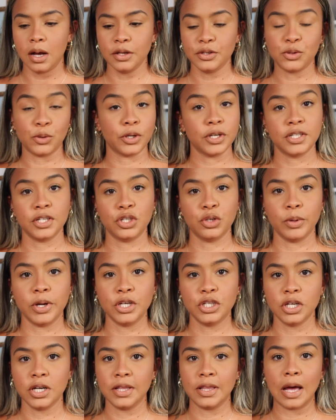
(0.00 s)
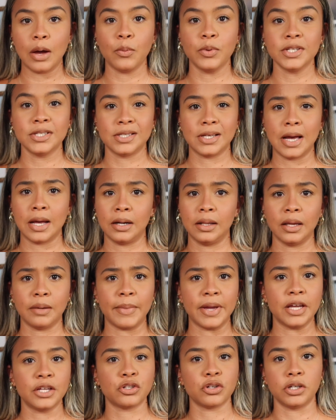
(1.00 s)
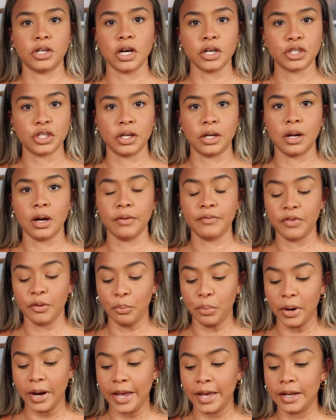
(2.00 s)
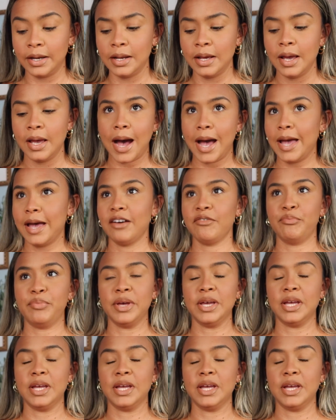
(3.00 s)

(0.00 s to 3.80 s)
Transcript: sort of situation, and that was kind of like my introduction of the brand. I have